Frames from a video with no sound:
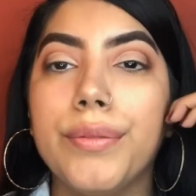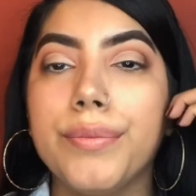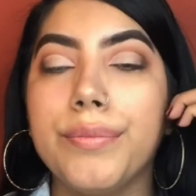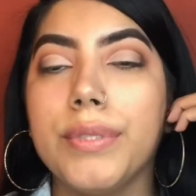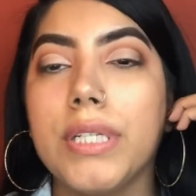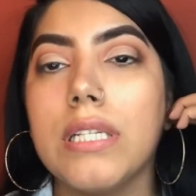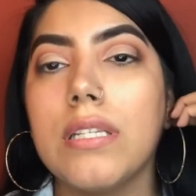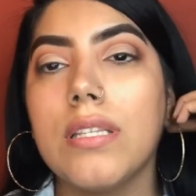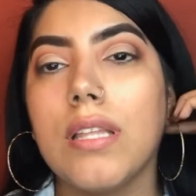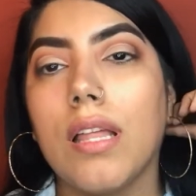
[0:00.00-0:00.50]

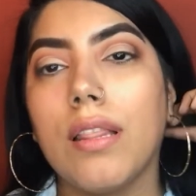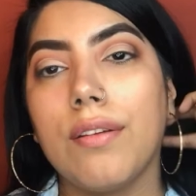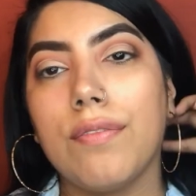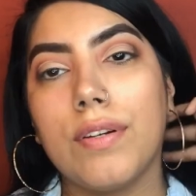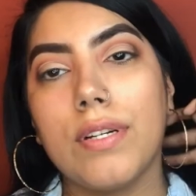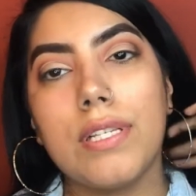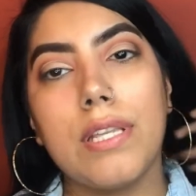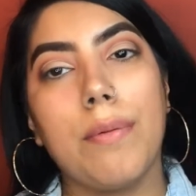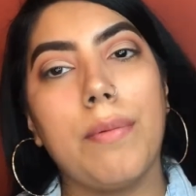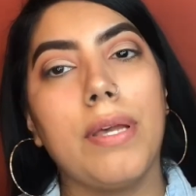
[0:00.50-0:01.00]
This is not the
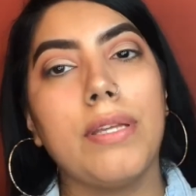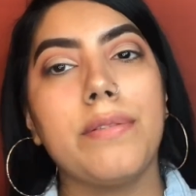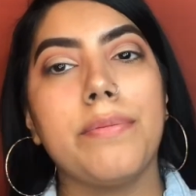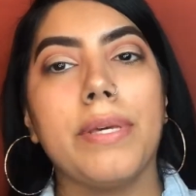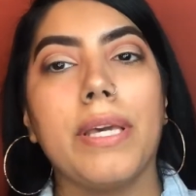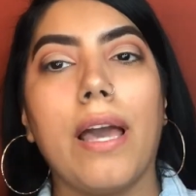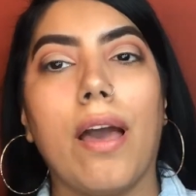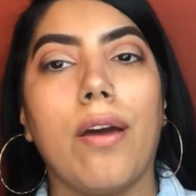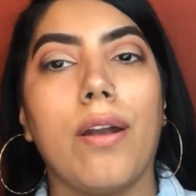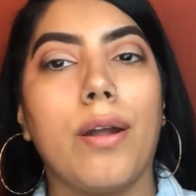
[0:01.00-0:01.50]
first time I
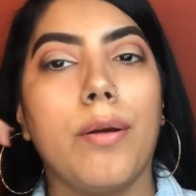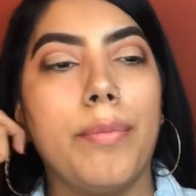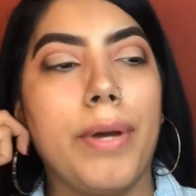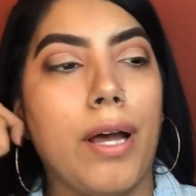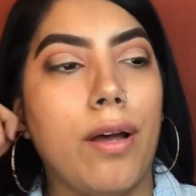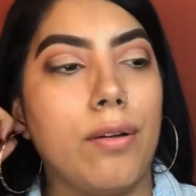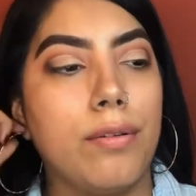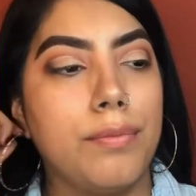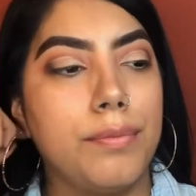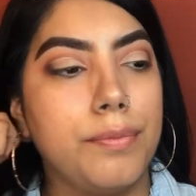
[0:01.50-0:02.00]
speak out
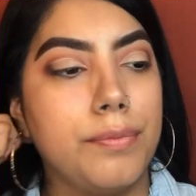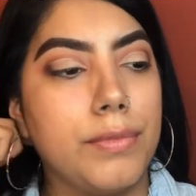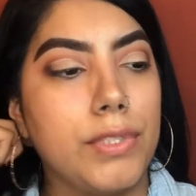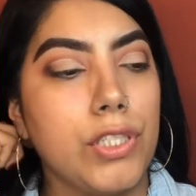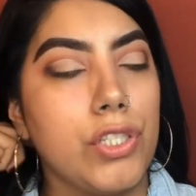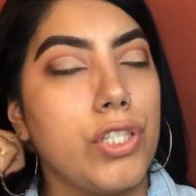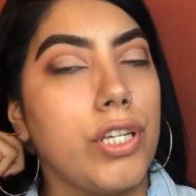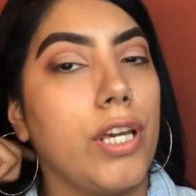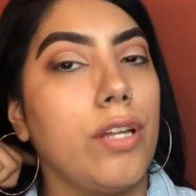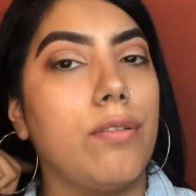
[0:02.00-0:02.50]
about
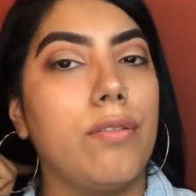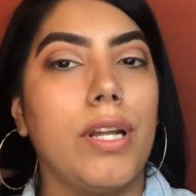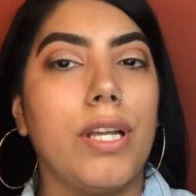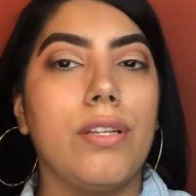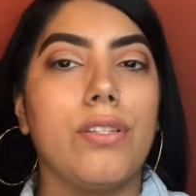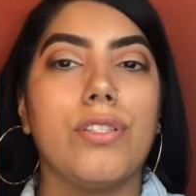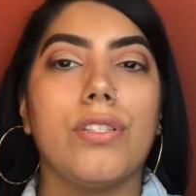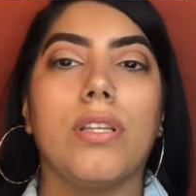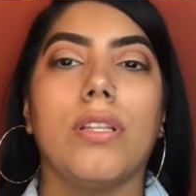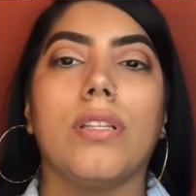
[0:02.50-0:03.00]
the shade
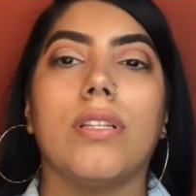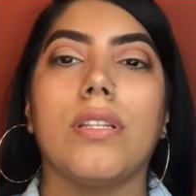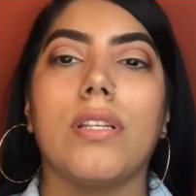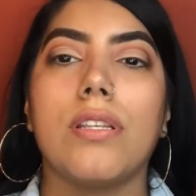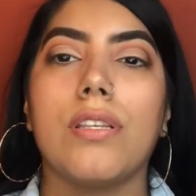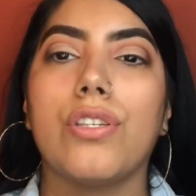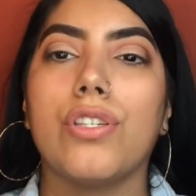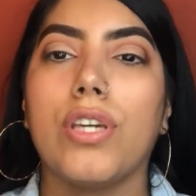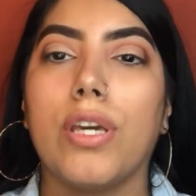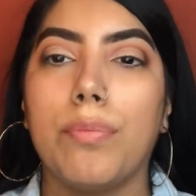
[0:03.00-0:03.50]
range and the
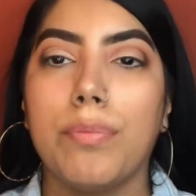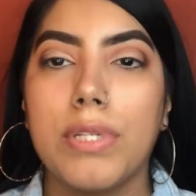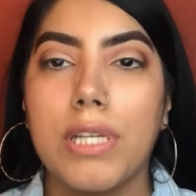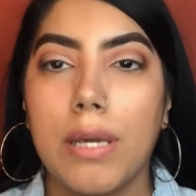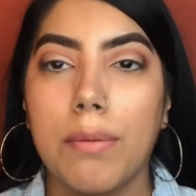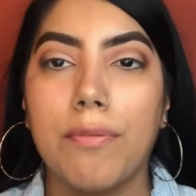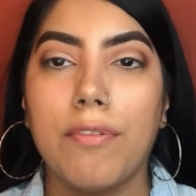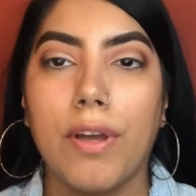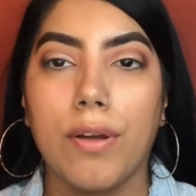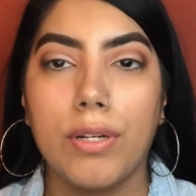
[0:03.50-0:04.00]
Shape
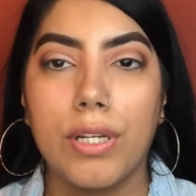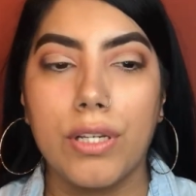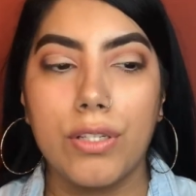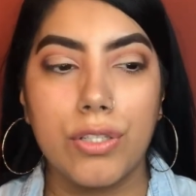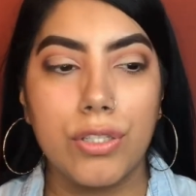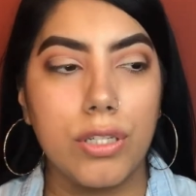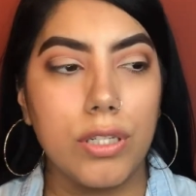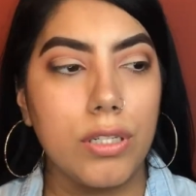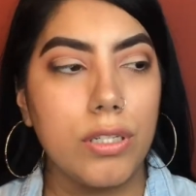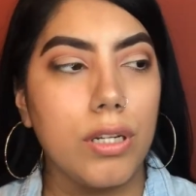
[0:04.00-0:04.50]
Tape
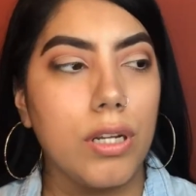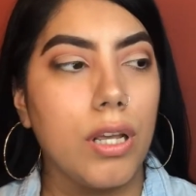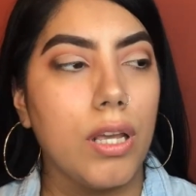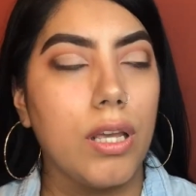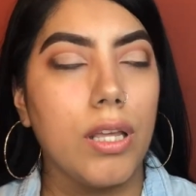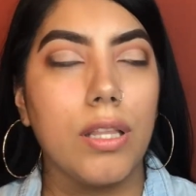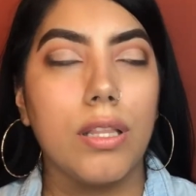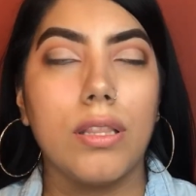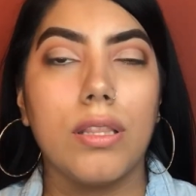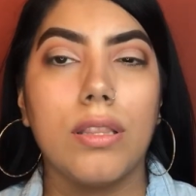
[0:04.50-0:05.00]
foundation.
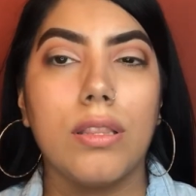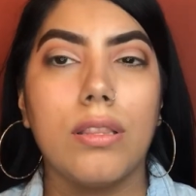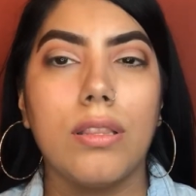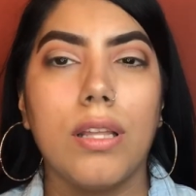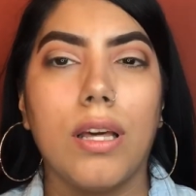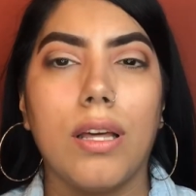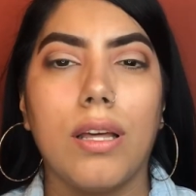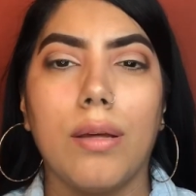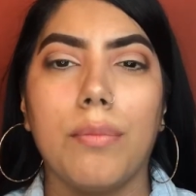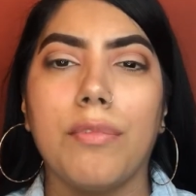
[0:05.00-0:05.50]

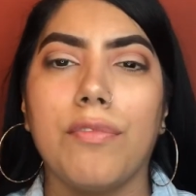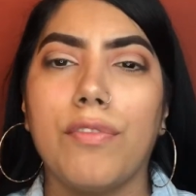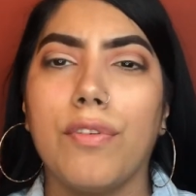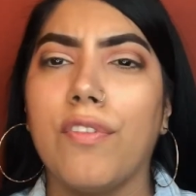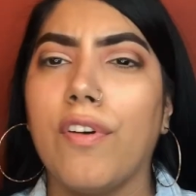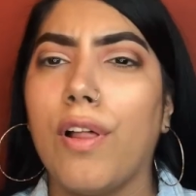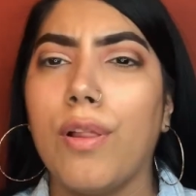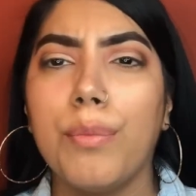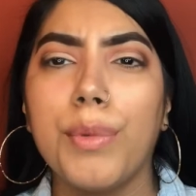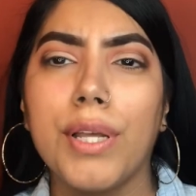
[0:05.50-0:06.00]
If you
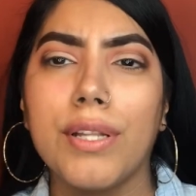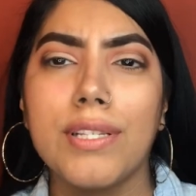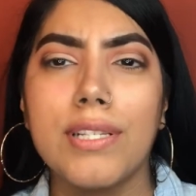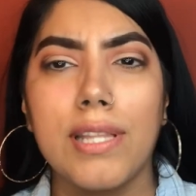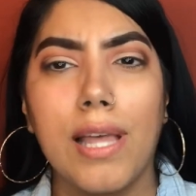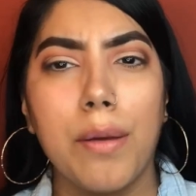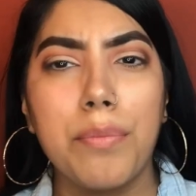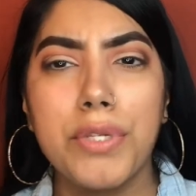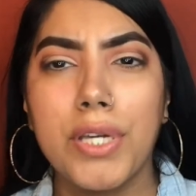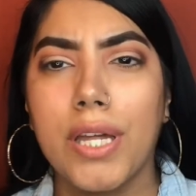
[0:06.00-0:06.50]
follow me on
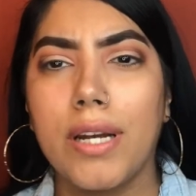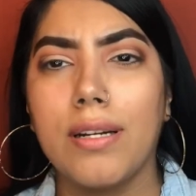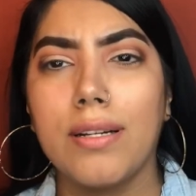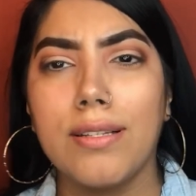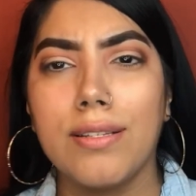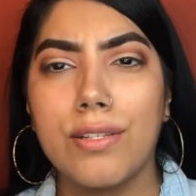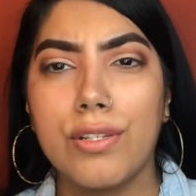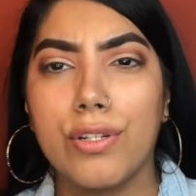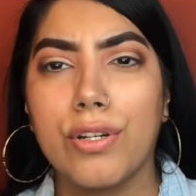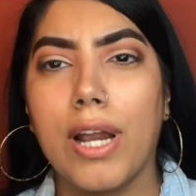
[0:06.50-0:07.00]
Snapchat and
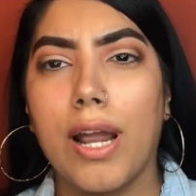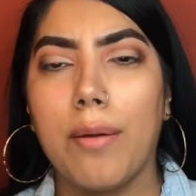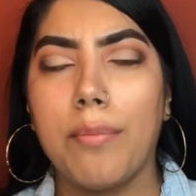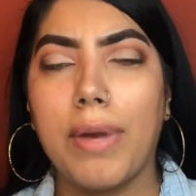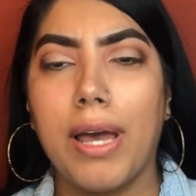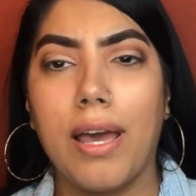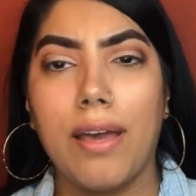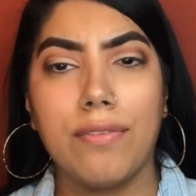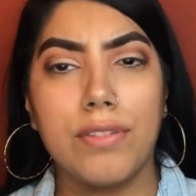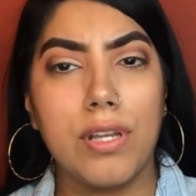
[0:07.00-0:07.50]

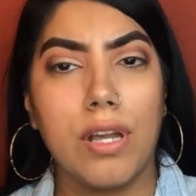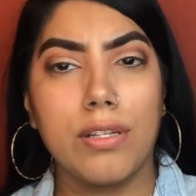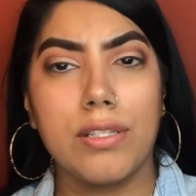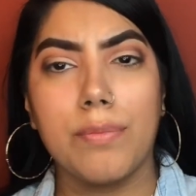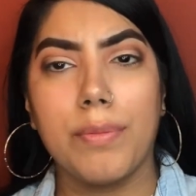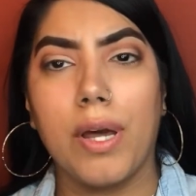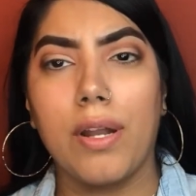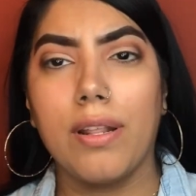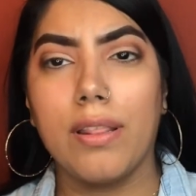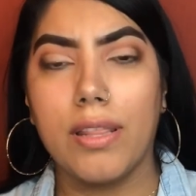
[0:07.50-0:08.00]
Instagram, I've
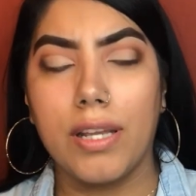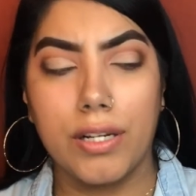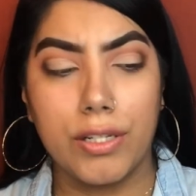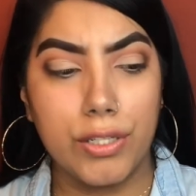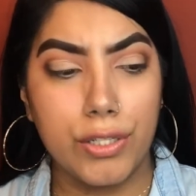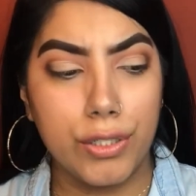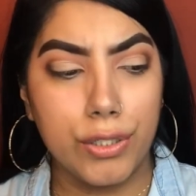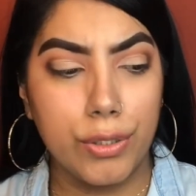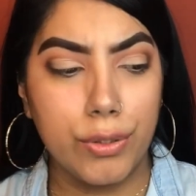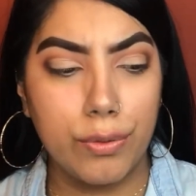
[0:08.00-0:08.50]
talked about it there
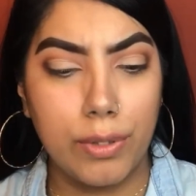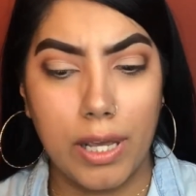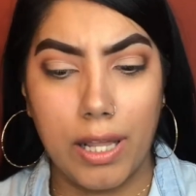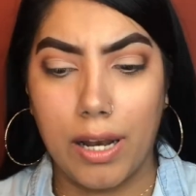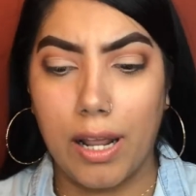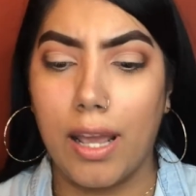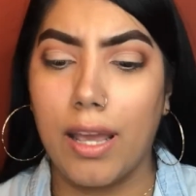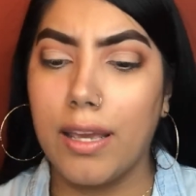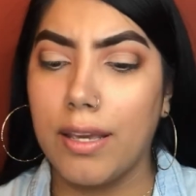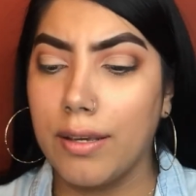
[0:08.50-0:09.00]
too,
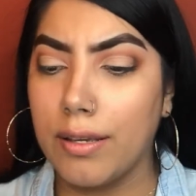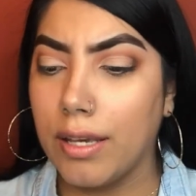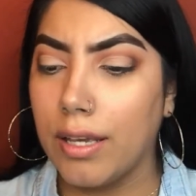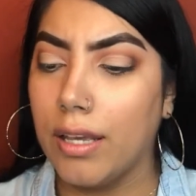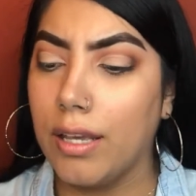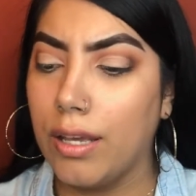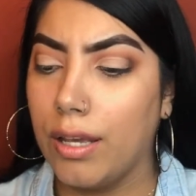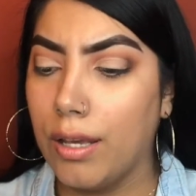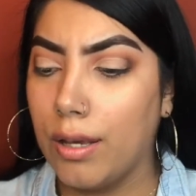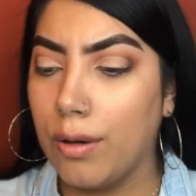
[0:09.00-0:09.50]
and I
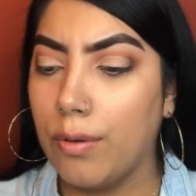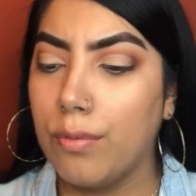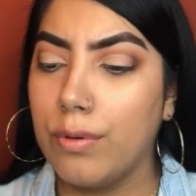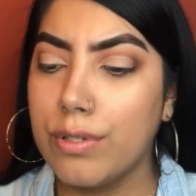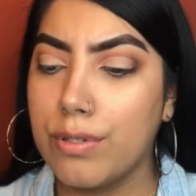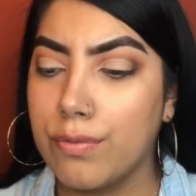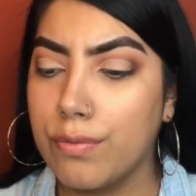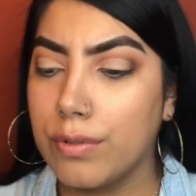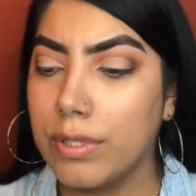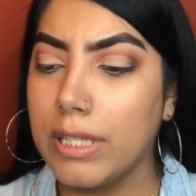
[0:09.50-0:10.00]

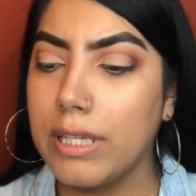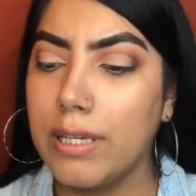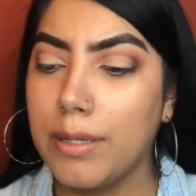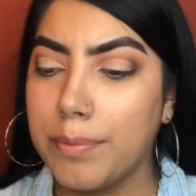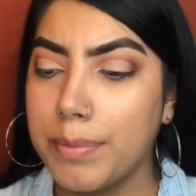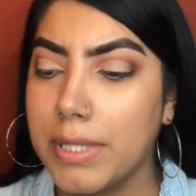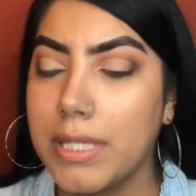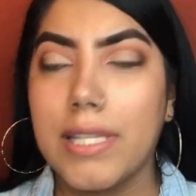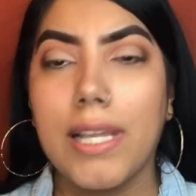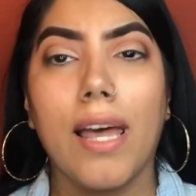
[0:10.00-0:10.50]
was really
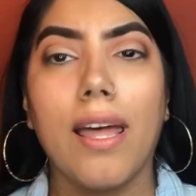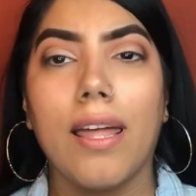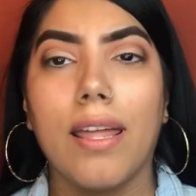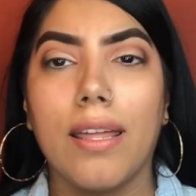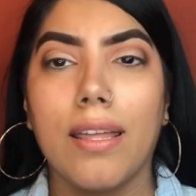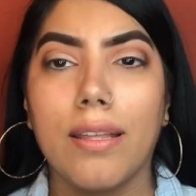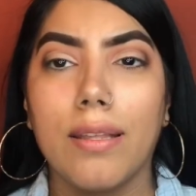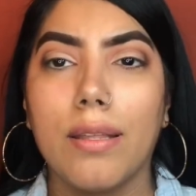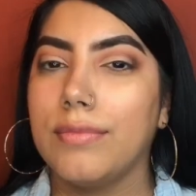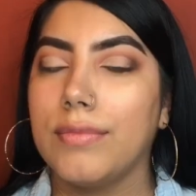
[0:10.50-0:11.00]
upset.